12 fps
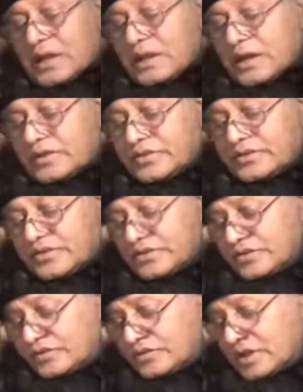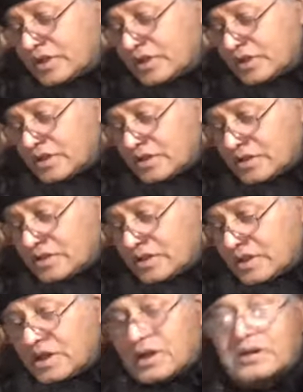Now, this is the
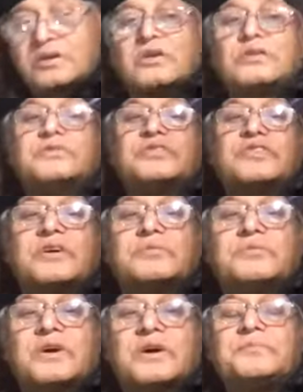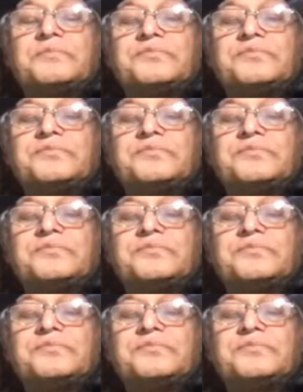3rd of December,